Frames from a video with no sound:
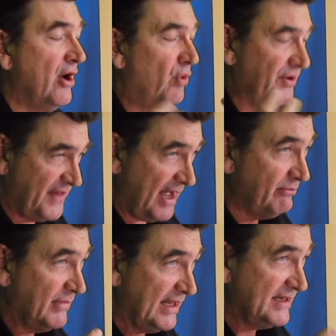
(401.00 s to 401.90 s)
What
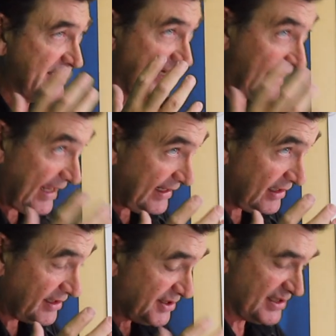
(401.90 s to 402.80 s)
that means in
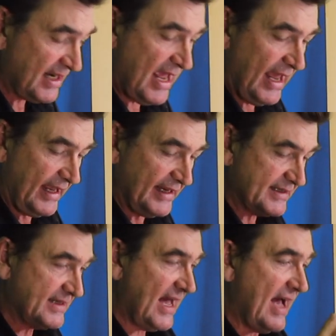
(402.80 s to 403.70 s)
English
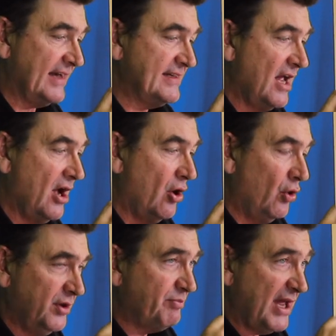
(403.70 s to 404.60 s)
is that
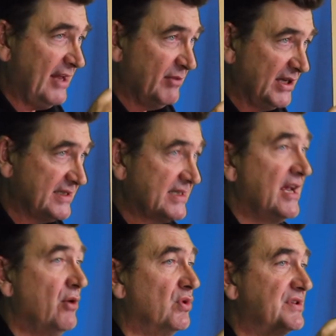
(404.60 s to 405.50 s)
all the pigments
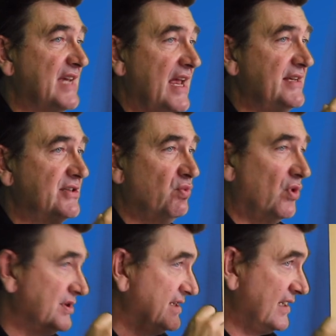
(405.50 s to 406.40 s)
will tend to
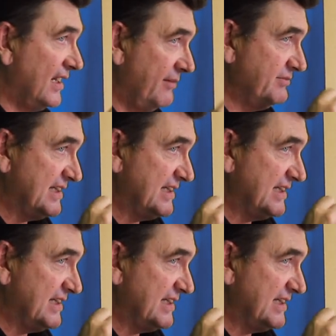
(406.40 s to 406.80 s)
want to clump